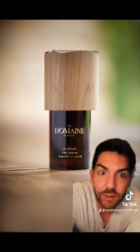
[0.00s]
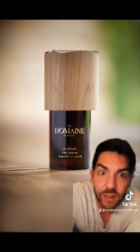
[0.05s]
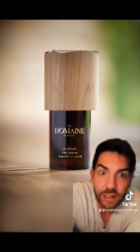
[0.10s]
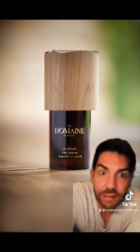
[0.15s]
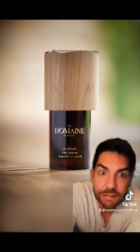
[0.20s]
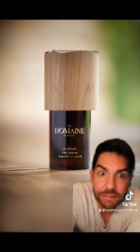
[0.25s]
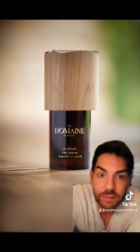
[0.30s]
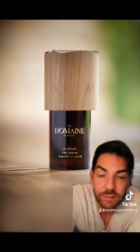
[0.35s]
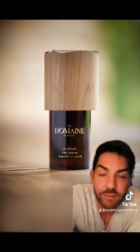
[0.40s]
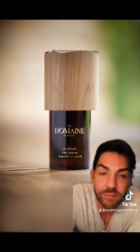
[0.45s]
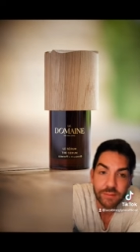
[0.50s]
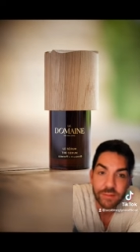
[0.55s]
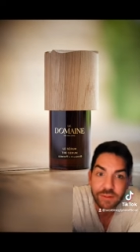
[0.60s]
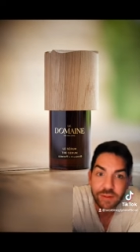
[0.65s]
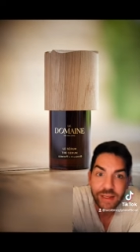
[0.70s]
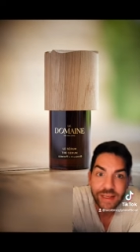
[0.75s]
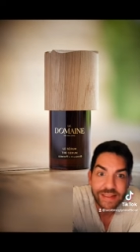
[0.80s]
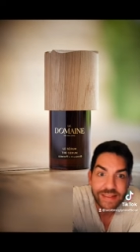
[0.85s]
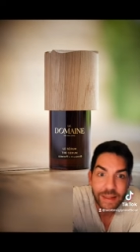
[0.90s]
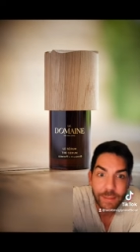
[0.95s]
Like,
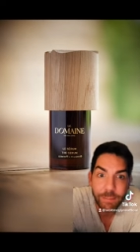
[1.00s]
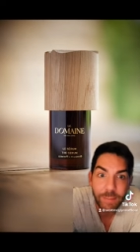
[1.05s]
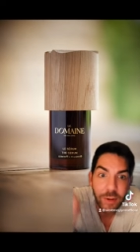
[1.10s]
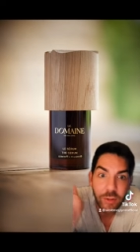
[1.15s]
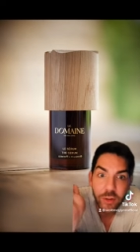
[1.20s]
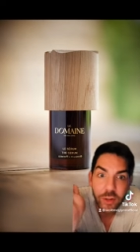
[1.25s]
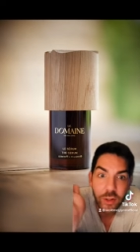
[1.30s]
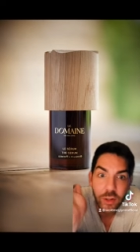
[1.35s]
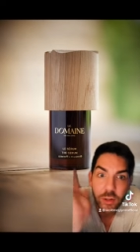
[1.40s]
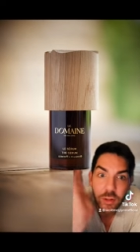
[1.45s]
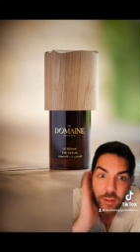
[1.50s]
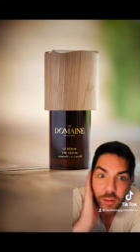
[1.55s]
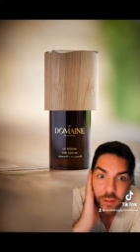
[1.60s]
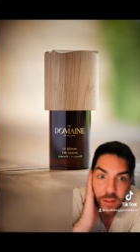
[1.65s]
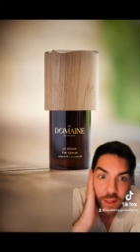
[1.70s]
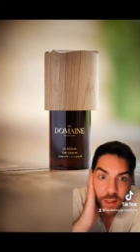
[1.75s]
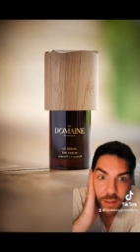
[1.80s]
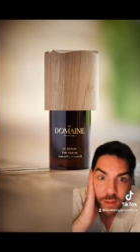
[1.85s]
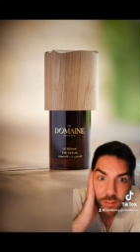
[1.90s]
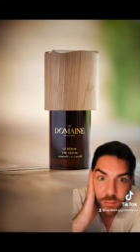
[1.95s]
is it miracle?
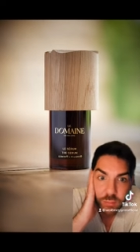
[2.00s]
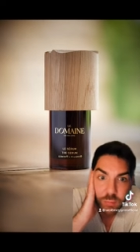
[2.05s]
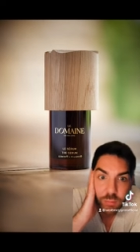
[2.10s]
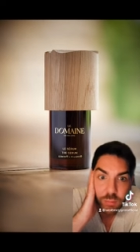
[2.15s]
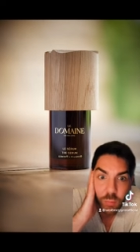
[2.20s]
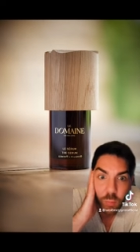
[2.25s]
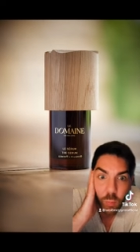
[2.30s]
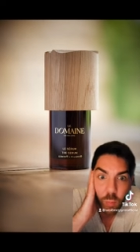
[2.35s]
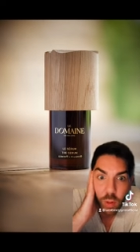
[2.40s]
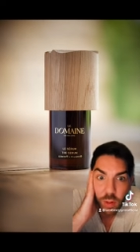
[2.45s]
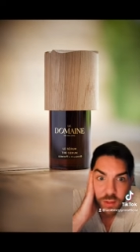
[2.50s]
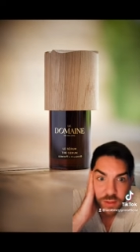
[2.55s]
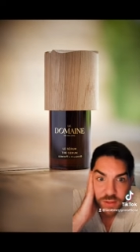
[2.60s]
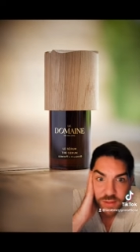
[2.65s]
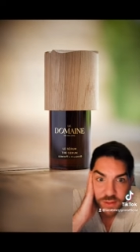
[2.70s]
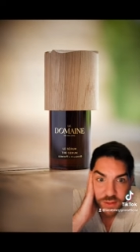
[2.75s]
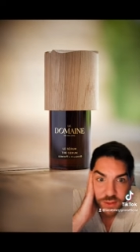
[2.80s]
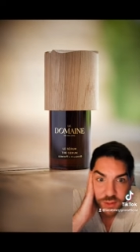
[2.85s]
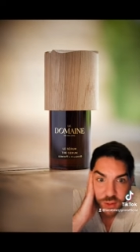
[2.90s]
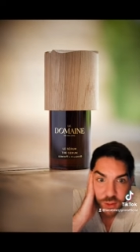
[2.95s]
Like, what does
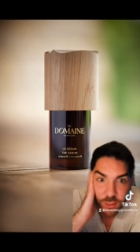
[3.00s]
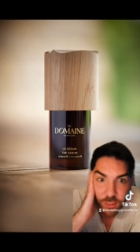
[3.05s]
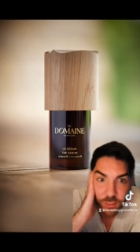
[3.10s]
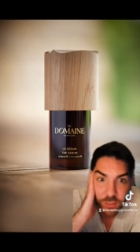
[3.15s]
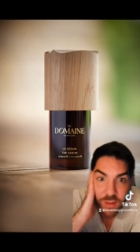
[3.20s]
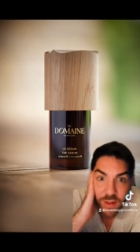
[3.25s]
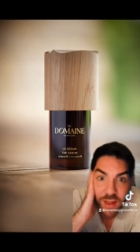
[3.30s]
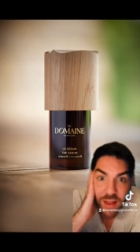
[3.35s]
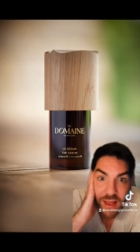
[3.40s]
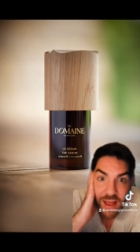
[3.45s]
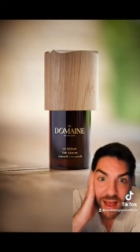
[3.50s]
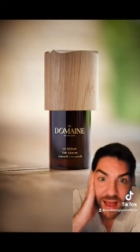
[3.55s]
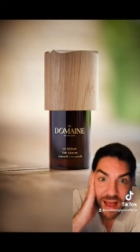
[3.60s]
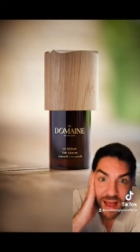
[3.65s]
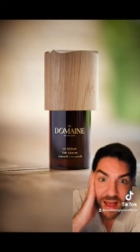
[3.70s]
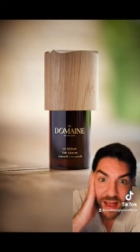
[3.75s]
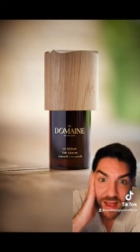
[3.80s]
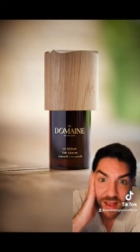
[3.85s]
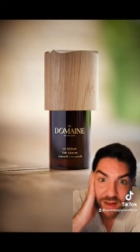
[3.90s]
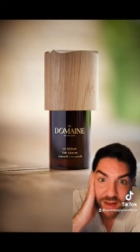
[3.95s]
it do?
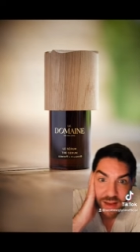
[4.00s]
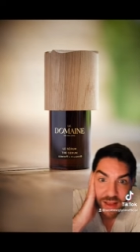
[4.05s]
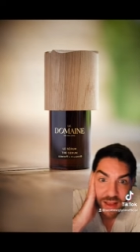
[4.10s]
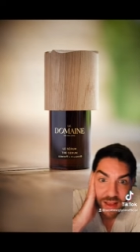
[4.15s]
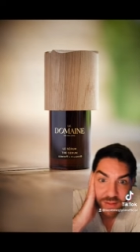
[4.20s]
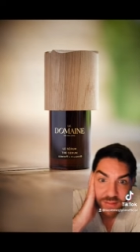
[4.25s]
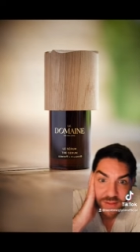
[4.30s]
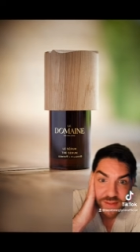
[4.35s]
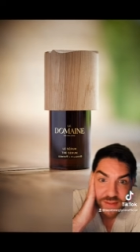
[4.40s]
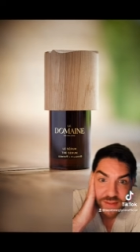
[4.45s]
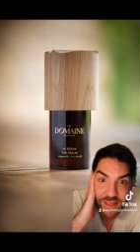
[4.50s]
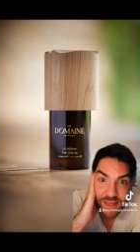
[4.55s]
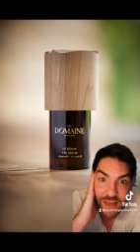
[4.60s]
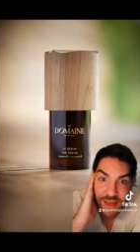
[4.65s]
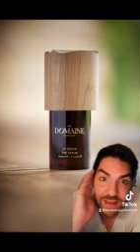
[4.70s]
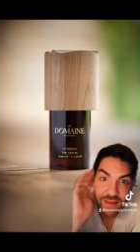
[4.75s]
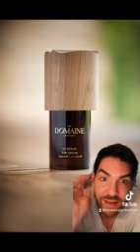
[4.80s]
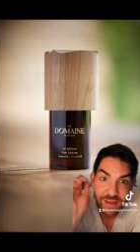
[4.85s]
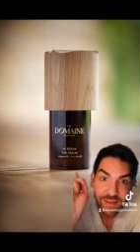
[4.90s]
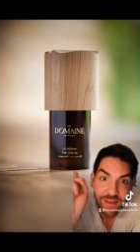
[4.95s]
And I have to
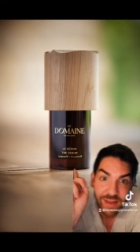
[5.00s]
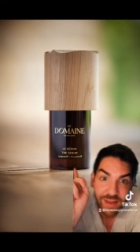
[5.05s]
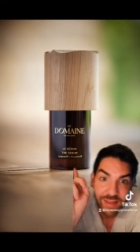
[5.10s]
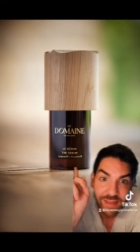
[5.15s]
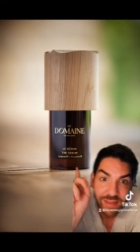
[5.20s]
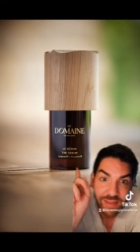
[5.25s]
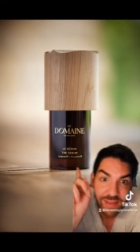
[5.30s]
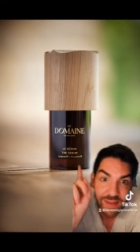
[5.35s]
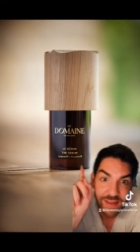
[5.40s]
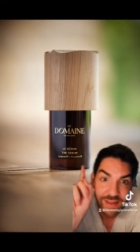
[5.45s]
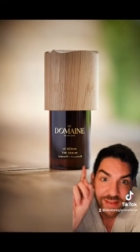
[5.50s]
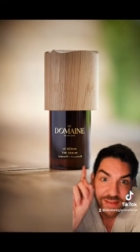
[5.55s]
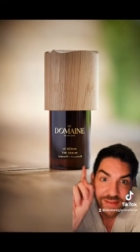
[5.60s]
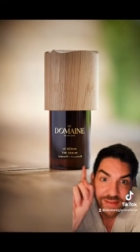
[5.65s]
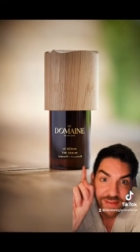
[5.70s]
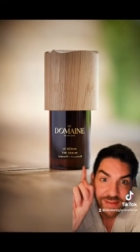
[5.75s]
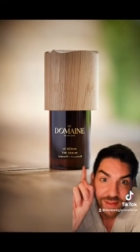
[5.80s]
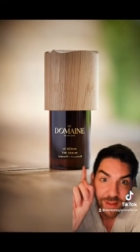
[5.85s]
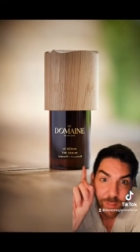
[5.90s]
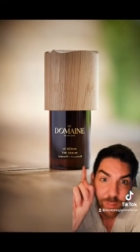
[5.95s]
say that
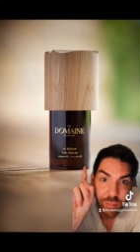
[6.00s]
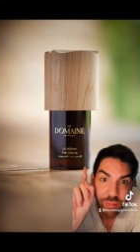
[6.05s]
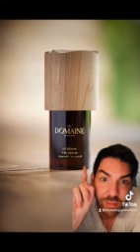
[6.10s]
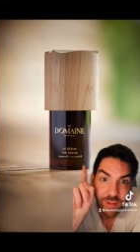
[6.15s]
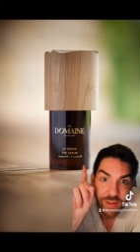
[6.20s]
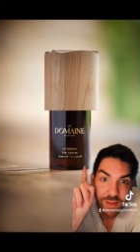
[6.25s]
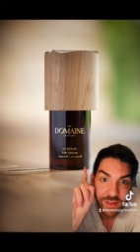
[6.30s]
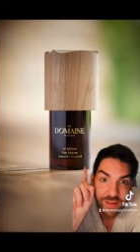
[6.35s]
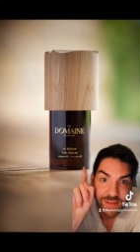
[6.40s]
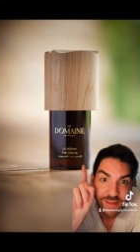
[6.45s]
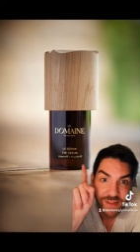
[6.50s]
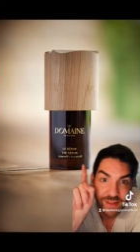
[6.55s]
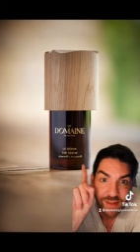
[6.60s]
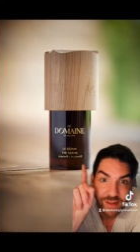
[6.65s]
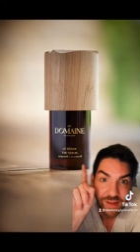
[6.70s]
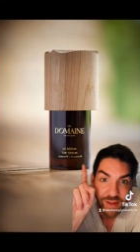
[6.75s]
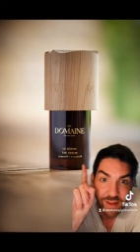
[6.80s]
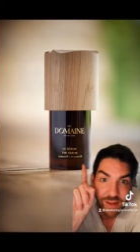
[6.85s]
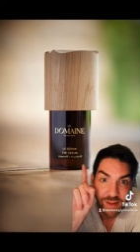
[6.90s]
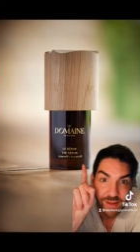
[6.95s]
this product
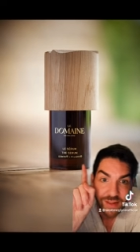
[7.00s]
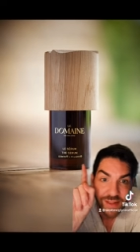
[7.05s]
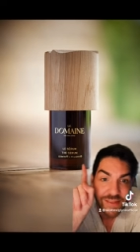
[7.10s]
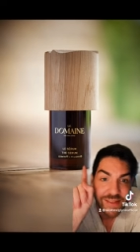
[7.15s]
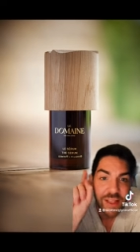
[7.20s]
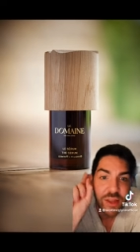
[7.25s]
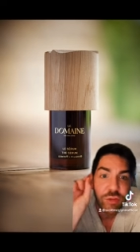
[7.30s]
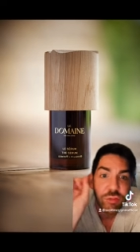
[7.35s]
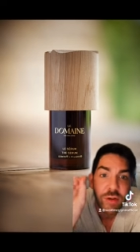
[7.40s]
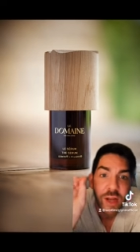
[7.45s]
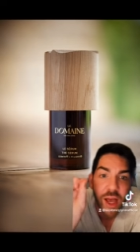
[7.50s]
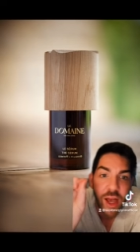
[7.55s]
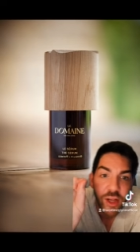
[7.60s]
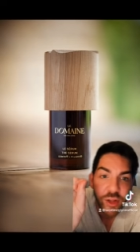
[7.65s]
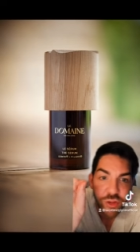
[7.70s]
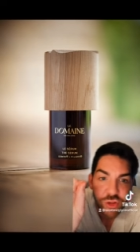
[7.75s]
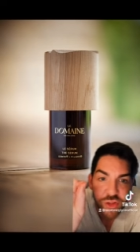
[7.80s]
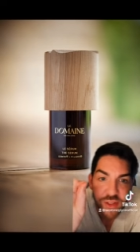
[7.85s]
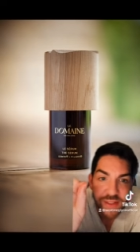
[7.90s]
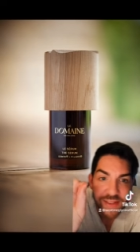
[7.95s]
here is
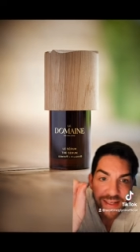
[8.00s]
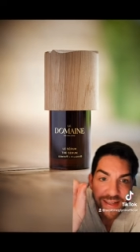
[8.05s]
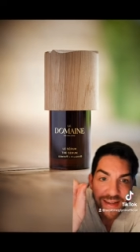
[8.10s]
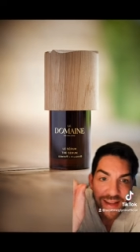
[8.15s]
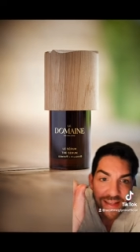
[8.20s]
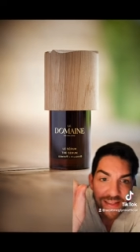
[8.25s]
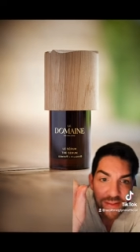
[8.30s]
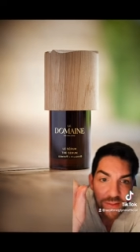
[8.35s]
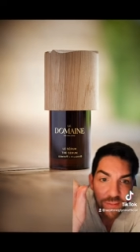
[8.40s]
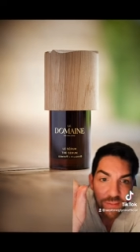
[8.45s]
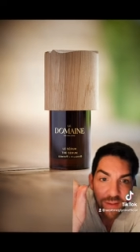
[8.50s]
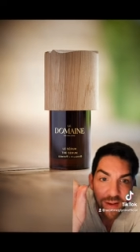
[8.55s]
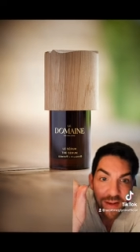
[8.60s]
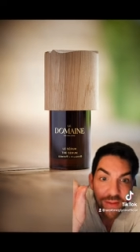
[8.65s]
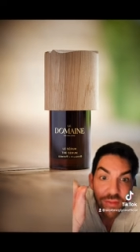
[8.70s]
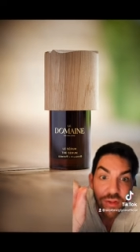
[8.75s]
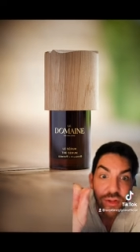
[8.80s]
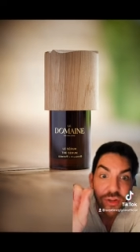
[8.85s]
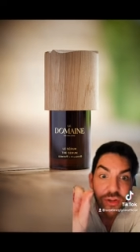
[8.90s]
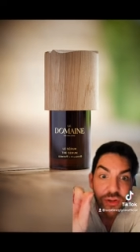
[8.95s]

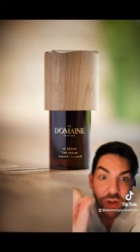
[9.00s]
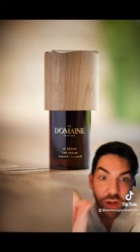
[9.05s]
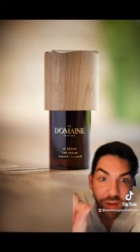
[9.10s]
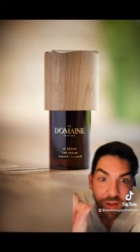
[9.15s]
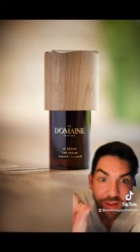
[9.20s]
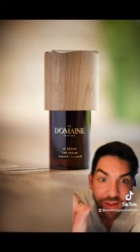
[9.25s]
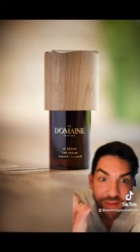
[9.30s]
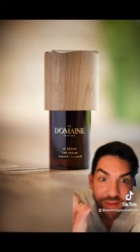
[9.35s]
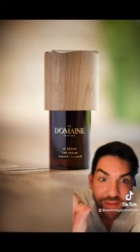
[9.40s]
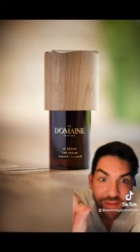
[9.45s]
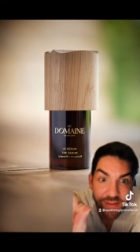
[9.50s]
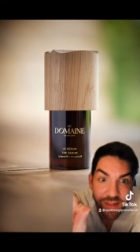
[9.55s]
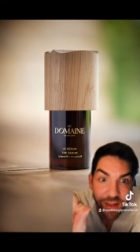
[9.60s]
$385.